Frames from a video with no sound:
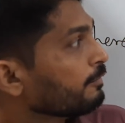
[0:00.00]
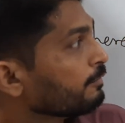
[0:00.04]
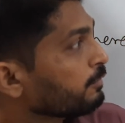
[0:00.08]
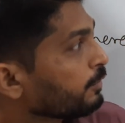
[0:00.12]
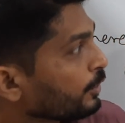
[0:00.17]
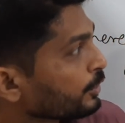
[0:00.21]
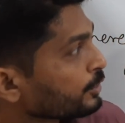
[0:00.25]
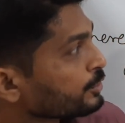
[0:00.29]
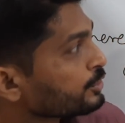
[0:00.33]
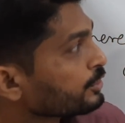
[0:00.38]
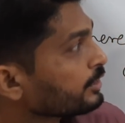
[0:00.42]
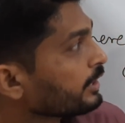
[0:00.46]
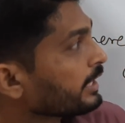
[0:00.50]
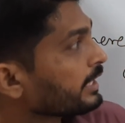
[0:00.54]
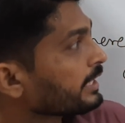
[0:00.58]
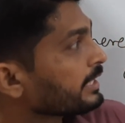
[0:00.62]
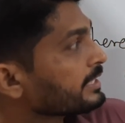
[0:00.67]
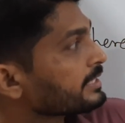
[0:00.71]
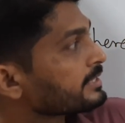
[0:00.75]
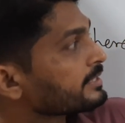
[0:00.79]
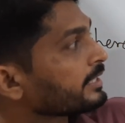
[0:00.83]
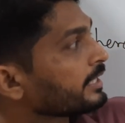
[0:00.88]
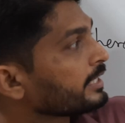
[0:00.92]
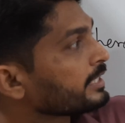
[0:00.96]

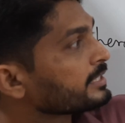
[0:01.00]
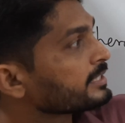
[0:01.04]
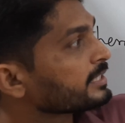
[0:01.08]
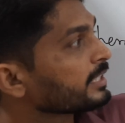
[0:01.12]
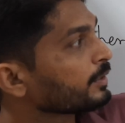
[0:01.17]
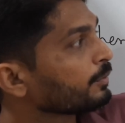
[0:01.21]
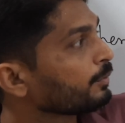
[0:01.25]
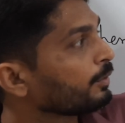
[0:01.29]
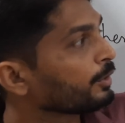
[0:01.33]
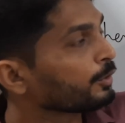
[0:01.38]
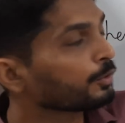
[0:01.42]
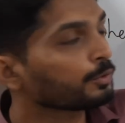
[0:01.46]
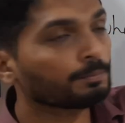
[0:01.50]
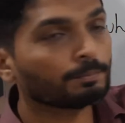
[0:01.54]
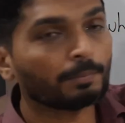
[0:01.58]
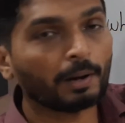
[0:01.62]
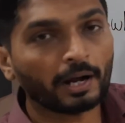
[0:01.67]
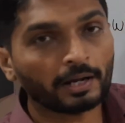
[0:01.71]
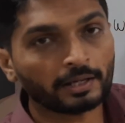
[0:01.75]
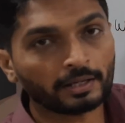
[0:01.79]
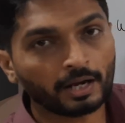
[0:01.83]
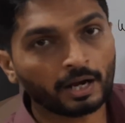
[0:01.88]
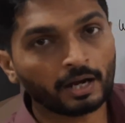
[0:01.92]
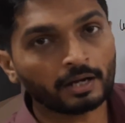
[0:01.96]
Fortunately, z is equal to
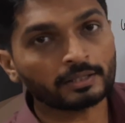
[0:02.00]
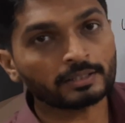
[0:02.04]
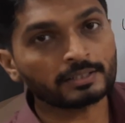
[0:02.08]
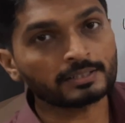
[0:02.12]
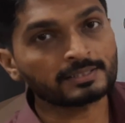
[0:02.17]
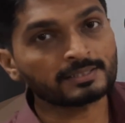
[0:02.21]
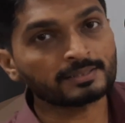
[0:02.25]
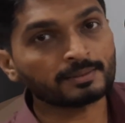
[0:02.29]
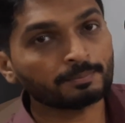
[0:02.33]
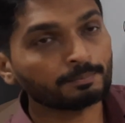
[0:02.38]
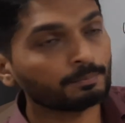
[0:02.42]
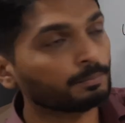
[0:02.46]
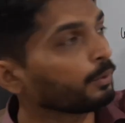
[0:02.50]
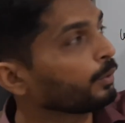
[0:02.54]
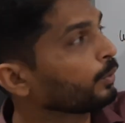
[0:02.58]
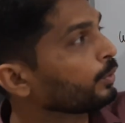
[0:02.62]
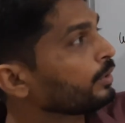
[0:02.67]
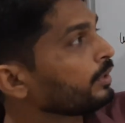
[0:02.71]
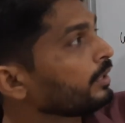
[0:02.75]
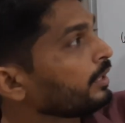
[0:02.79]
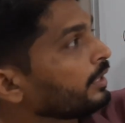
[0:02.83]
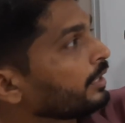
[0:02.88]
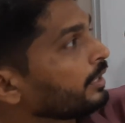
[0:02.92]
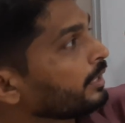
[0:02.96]
pi I is a
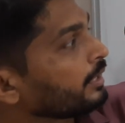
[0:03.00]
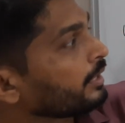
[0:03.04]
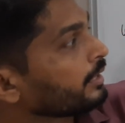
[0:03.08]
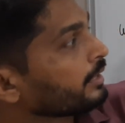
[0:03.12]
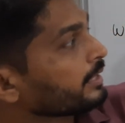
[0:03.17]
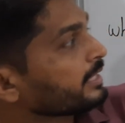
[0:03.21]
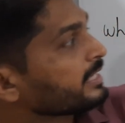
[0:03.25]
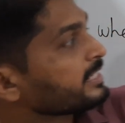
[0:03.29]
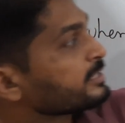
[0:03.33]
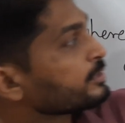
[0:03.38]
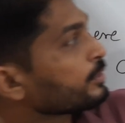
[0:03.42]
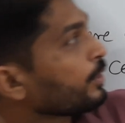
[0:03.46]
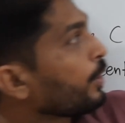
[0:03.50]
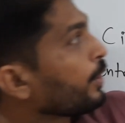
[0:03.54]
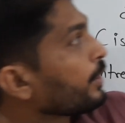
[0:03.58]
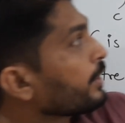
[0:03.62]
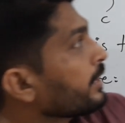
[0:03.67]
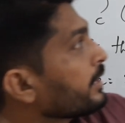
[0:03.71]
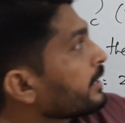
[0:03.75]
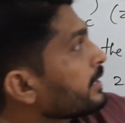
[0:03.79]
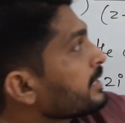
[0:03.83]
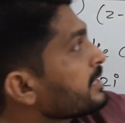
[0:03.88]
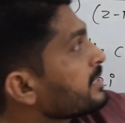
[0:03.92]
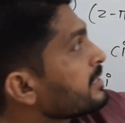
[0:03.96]
pole. Its
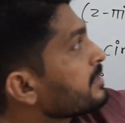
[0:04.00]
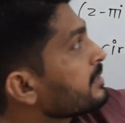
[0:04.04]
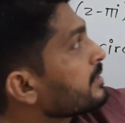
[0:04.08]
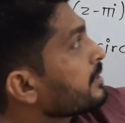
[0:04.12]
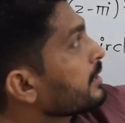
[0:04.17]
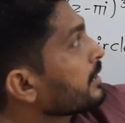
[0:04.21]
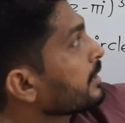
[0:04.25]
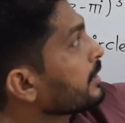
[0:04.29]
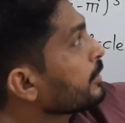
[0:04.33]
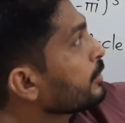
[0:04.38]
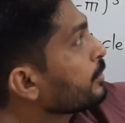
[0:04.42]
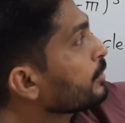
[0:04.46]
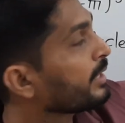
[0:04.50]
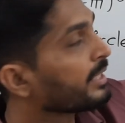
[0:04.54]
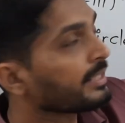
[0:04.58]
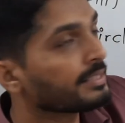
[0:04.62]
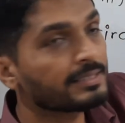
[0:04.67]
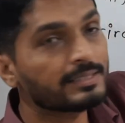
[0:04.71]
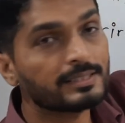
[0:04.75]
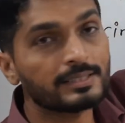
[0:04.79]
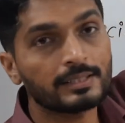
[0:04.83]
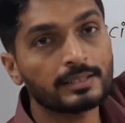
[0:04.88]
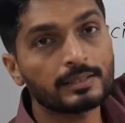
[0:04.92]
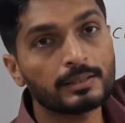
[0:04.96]
order is 3. You
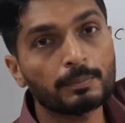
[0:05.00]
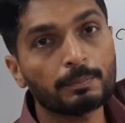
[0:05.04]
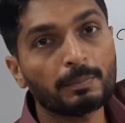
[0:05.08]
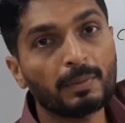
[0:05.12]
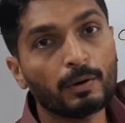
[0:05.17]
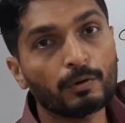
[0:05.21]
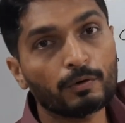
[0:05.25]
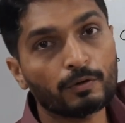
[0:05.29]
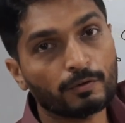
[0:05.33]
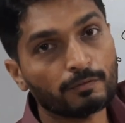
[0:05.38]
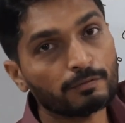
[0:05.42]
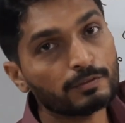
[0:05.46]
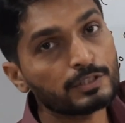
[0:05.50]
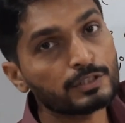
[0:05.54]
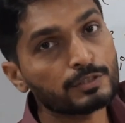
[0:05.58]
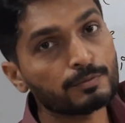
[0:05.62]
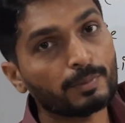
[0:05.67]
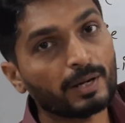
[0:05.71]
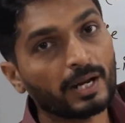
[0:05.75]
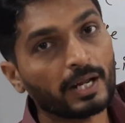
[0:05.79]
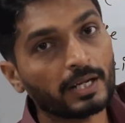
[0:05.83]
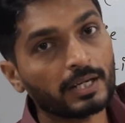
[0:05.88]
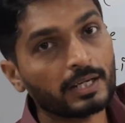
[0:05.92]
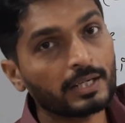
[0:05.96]
can see the power of this
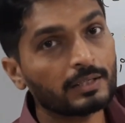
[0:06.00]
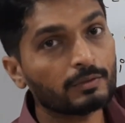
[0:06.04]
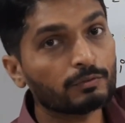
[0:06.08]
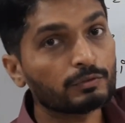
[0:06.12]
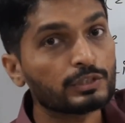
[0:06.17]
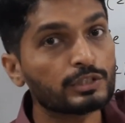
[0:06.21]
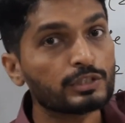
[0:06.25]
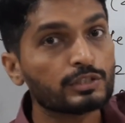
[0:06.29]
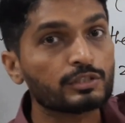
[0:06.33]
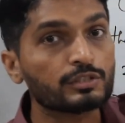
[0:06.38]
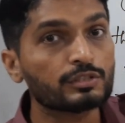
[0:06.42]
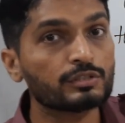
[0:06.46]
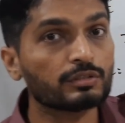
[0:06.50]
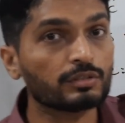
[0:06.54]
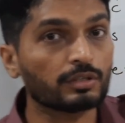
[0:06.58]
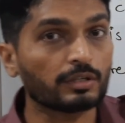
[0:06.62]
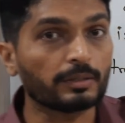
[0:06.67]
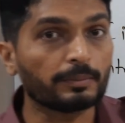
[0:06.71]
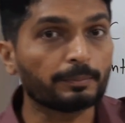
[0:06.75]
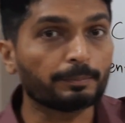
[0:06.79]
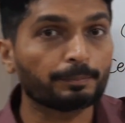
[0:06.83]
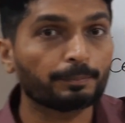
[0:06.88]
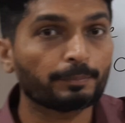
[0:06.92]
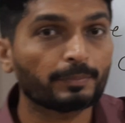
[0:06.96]
bracket, which is
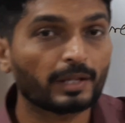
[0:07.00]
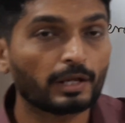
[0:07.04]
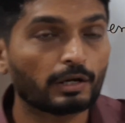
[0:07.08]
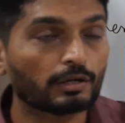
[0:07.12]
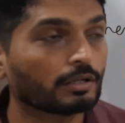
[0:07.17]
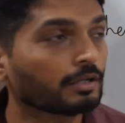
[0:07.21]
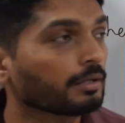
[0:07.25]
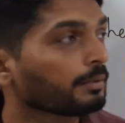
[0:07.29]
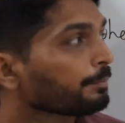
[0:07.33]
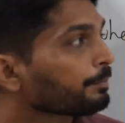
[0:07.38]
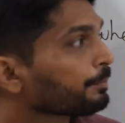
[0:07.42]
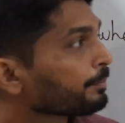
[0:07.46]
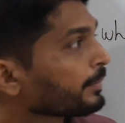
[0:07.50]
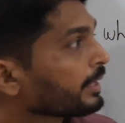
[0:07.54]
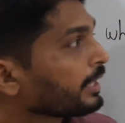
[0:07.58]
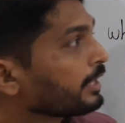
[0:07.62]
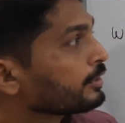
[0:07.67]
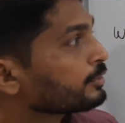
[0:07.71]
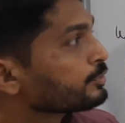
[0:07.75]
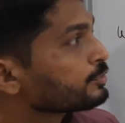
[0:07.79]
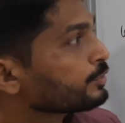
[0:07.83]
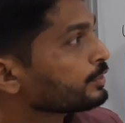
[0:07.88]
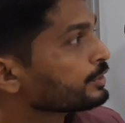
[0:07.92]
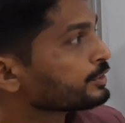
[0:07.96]
3. Okay.
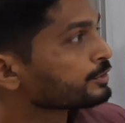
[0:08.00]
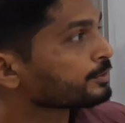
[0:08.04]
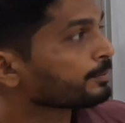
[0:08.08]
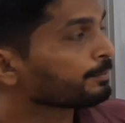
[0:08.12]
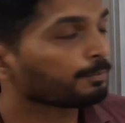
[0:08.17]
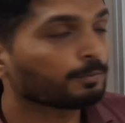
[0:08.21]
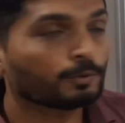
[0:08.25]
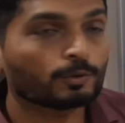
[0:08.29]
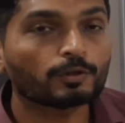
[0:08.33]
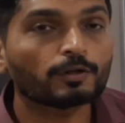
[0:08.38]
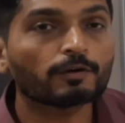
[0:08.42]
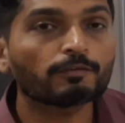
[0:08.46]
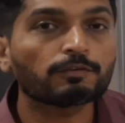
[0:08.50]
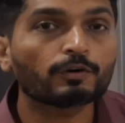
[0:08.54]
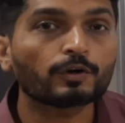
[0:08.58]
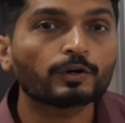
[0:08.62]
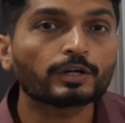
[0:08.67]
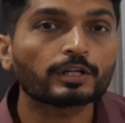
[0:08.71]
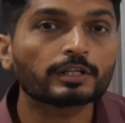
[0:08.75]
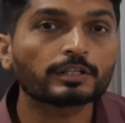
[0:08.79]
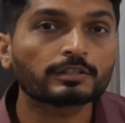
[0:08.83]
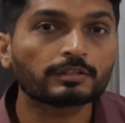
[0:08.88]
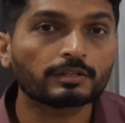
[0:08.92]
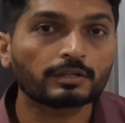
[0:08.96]
So it's a pole of
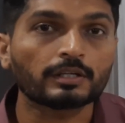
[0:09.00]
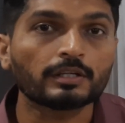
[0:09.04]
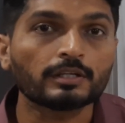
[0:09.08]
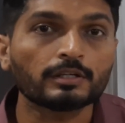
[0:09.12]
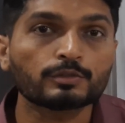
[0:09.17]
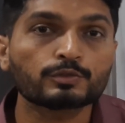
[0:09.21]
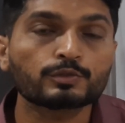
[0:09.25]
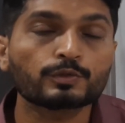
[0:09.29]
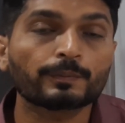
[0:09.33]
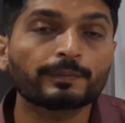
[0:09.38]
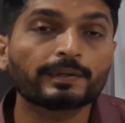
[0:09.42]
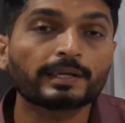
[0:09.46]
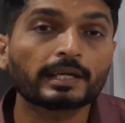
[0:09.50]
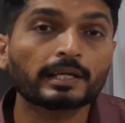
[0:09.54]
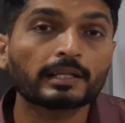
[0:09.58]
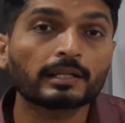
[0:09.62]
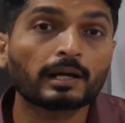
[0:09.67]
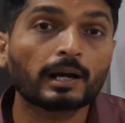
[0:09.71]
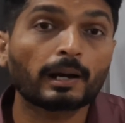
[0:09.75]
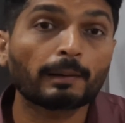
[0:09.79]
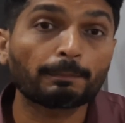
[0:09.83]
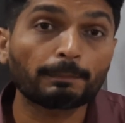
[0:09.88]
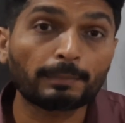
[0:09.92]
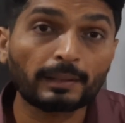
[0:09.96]
order 3. So we
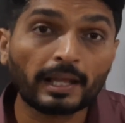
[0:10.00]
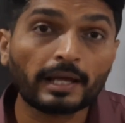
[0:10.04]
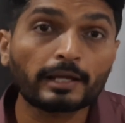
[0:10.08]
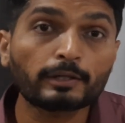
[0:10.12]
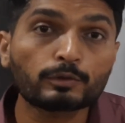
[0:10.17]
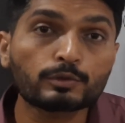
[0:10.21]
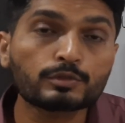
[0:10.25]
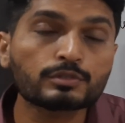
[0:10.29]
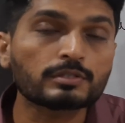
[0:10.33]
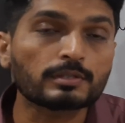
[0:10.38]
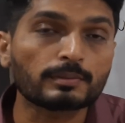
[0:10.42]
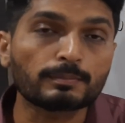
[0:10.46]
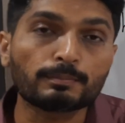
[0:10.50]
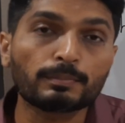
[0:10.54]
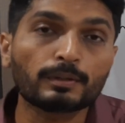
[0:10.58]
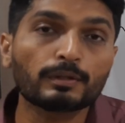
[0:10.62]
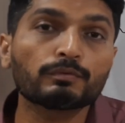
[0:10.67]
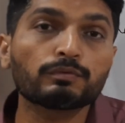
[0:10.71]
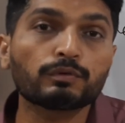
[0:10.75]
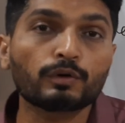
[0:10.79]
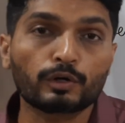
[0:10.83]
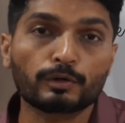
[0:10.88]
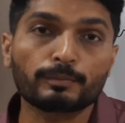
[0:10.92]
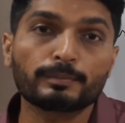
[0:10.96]
can apply the
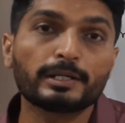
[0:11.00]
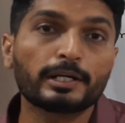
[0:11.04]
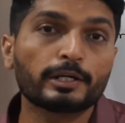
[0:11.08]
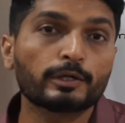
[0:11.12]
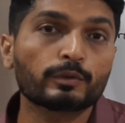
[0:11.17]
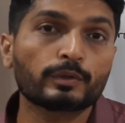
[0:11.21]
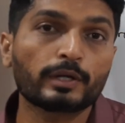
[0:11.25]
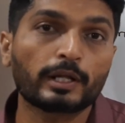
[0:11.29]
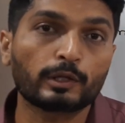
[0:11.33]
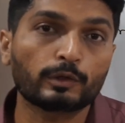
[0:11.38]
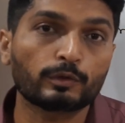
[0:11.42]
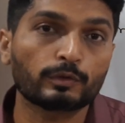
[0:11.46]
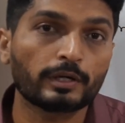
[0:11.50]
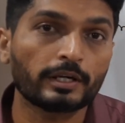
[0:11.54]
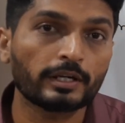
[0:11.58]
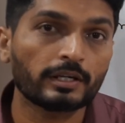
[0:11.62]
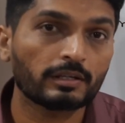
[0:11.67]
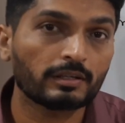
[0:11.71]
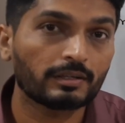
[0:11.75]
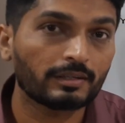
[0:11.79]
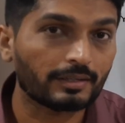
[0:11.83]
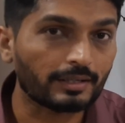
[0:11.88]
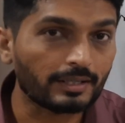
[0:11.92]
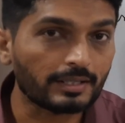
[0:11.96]
simple formula to
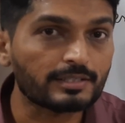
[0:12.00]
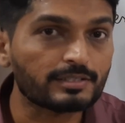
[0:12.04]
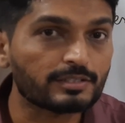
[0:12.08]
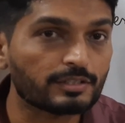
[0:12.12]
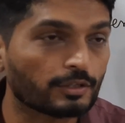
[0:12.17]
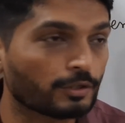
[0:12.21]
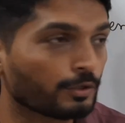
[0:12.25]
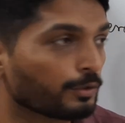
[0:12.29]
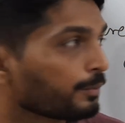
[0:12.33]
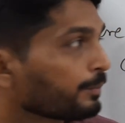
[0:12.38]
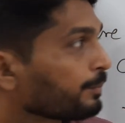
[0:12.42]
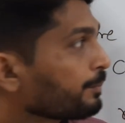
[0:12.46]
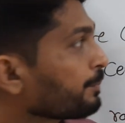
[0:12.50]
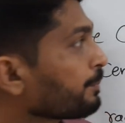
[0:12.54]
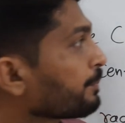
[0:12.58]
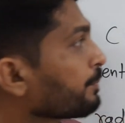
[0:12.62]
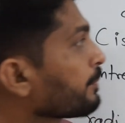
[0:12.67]
calculate residue.